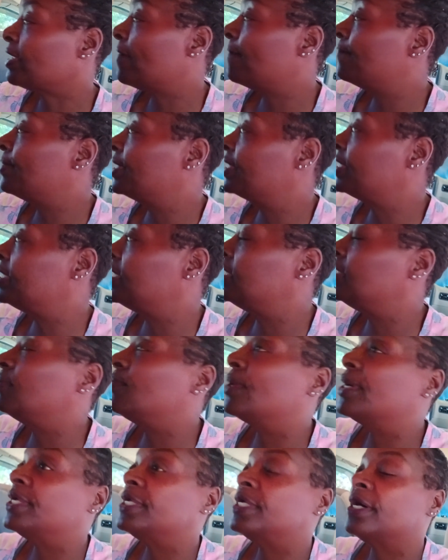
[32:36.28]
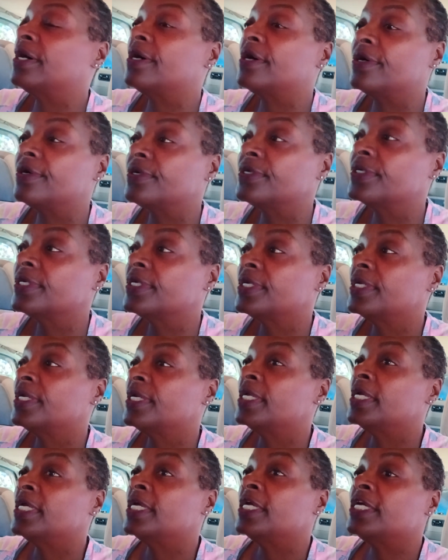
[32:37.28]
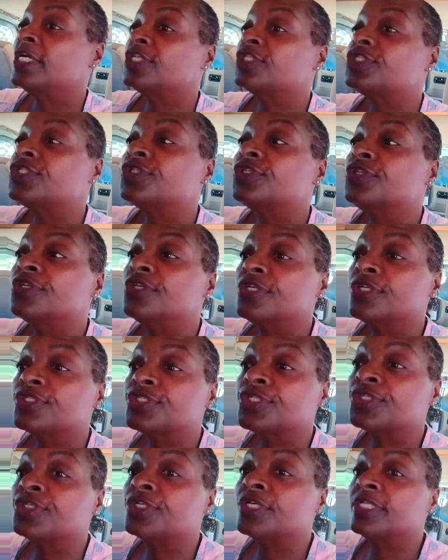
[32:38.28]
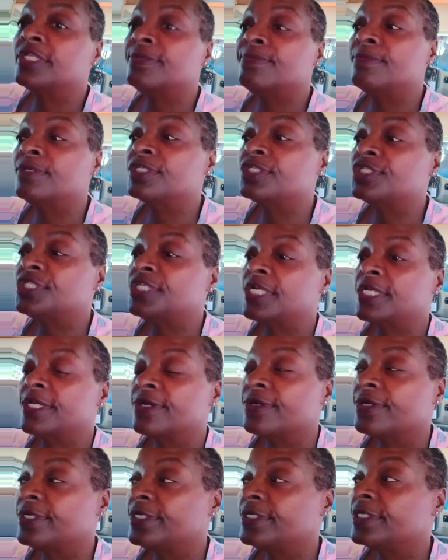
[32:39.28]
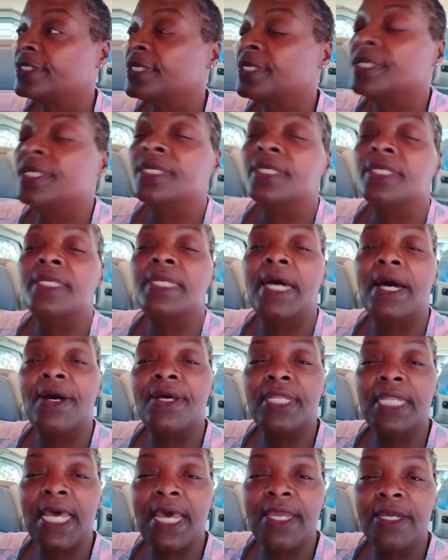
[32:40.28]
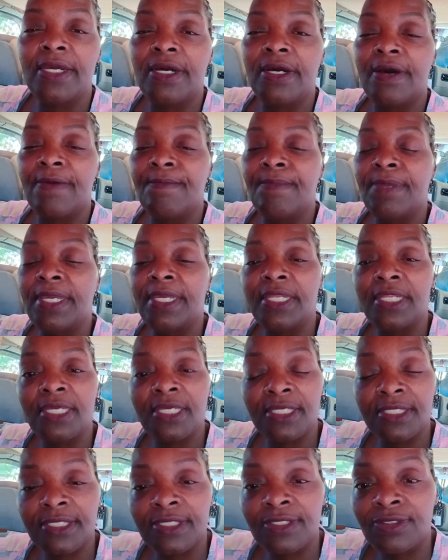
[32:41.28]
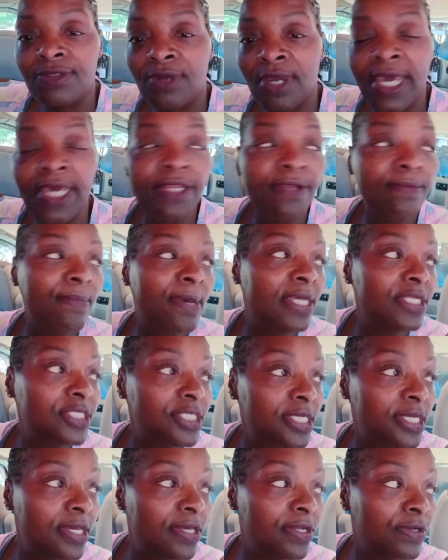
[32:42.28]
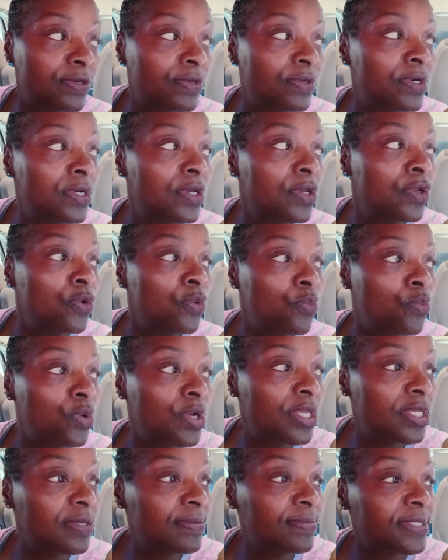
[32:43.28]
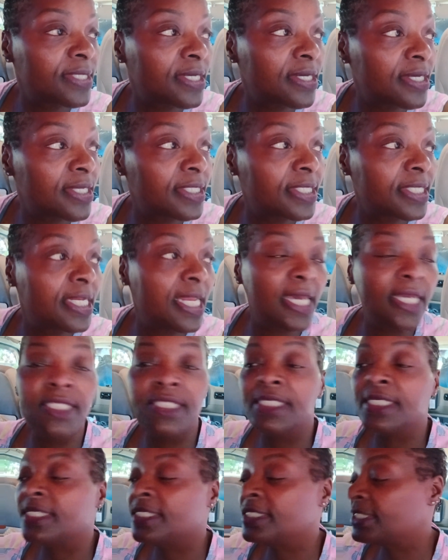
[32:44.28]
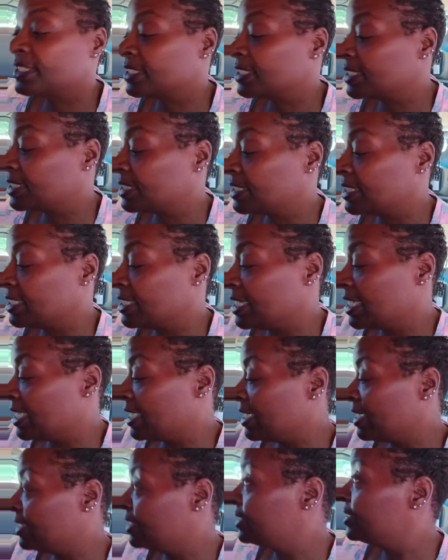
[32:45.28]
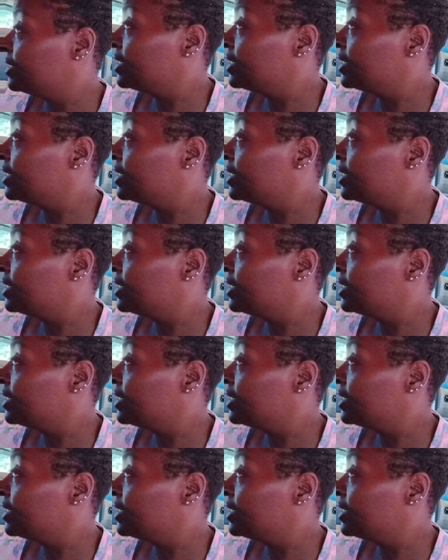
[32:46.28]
But anyway, y'all, it's your girl, Shirley Miss Jerry. Y'all like, comment, and subscribe to my channel, Williams Us 1969.